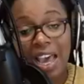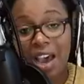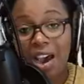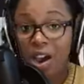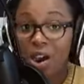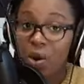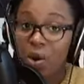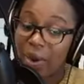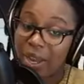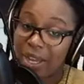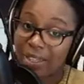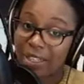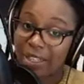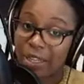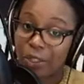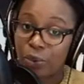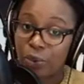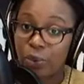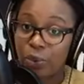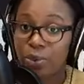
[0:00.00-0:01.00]
oh, het
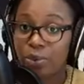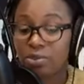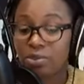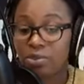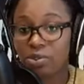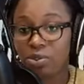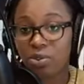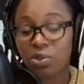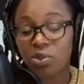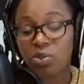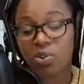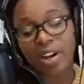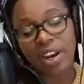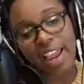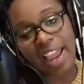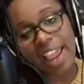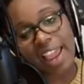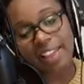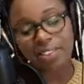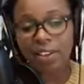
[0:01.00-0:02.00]
gaat goed, or
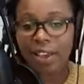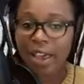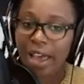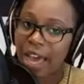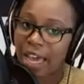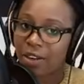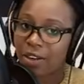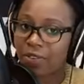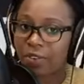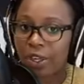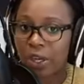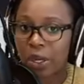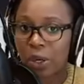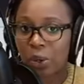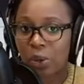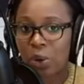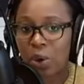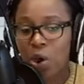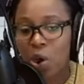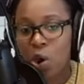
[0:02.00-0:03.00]
het gaat
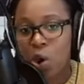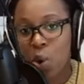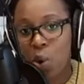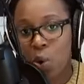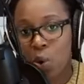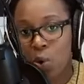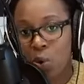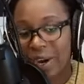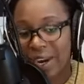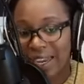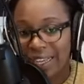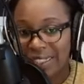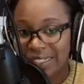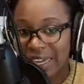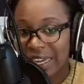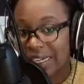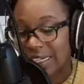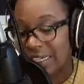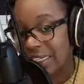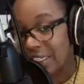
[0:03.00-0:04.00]
wel, or het
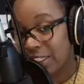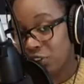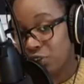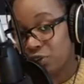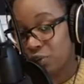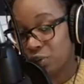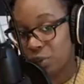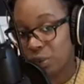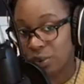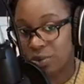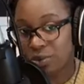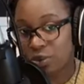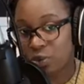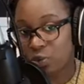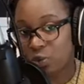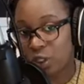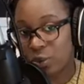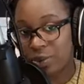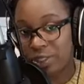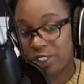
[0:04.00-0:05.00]
gaat niet zo goed,
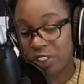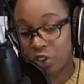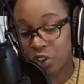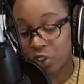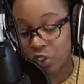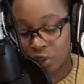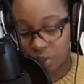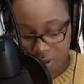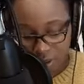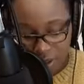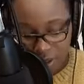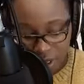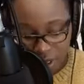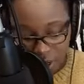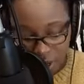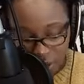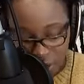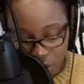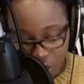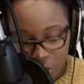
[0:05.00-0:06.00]
which means you're not
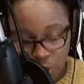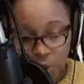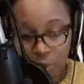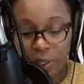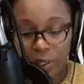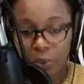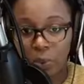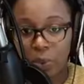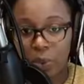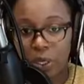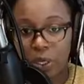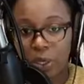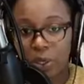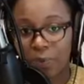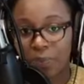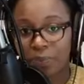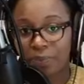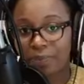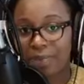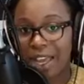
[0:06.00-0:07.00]
doing well
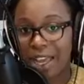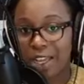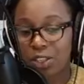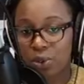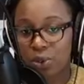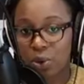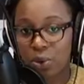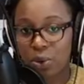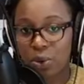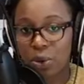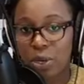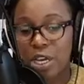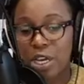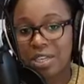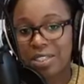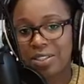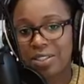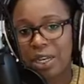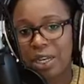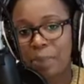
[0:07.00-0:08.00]
at all.
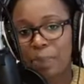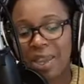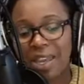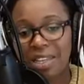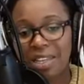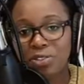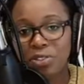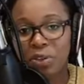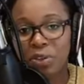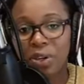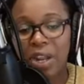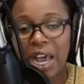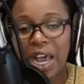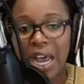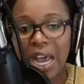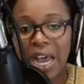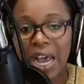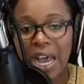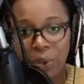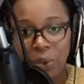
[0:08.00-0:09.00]
So it depends on how
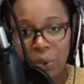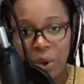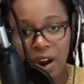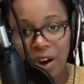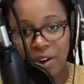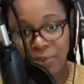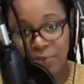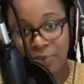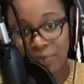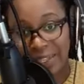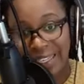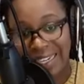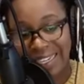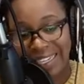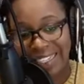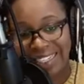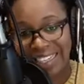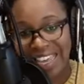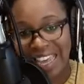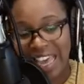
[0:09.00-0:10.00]
you are
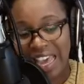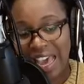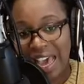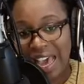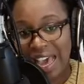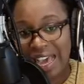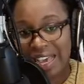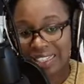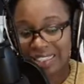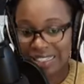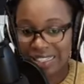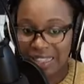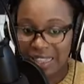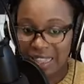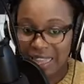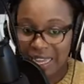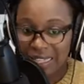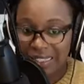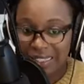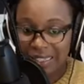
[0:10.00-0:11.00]
feeling at
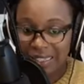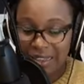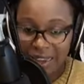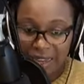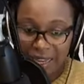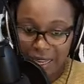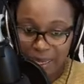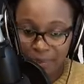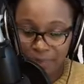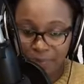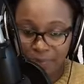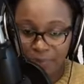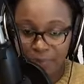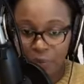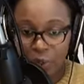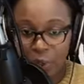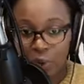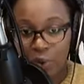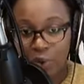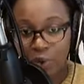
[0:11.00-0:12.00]
that time
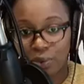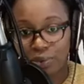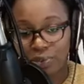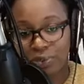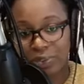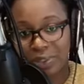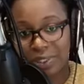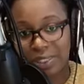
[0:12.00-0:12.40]
of